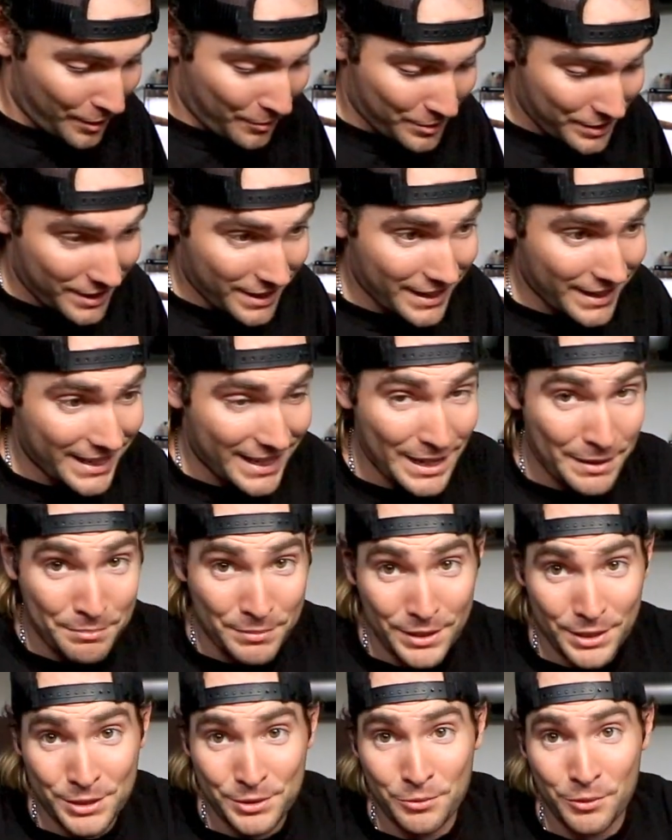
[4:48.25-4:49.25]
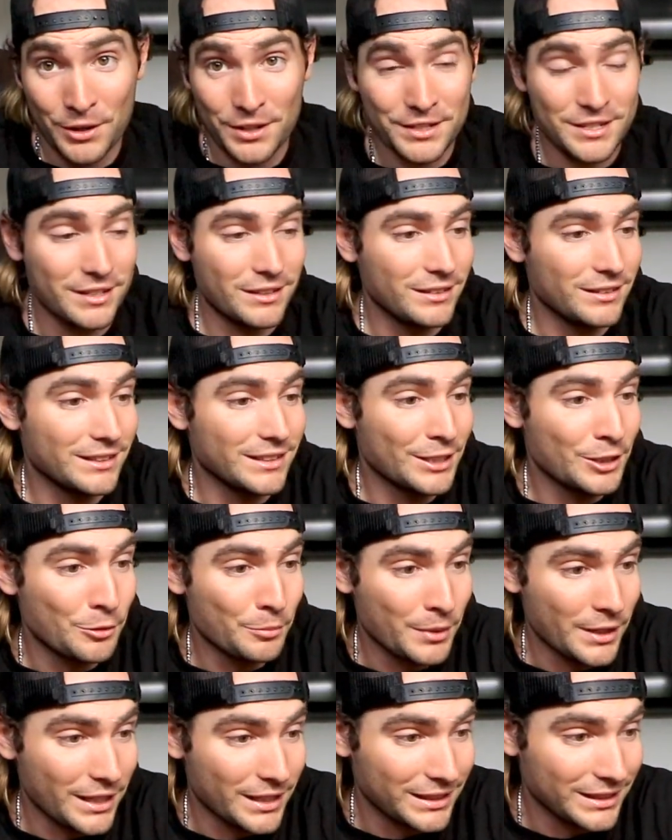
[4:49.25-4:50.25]
I was going to keep this one till a little
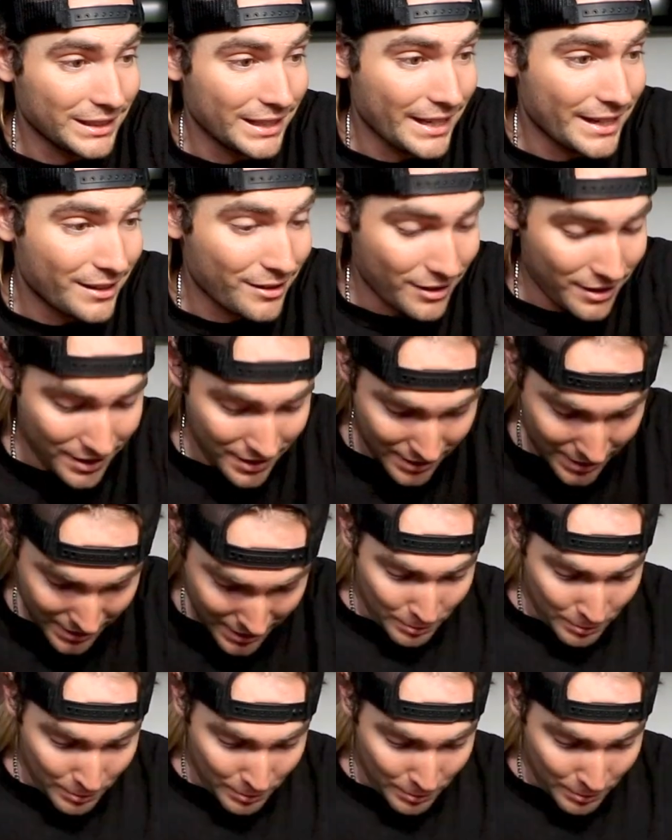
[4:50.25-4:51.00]
bit later,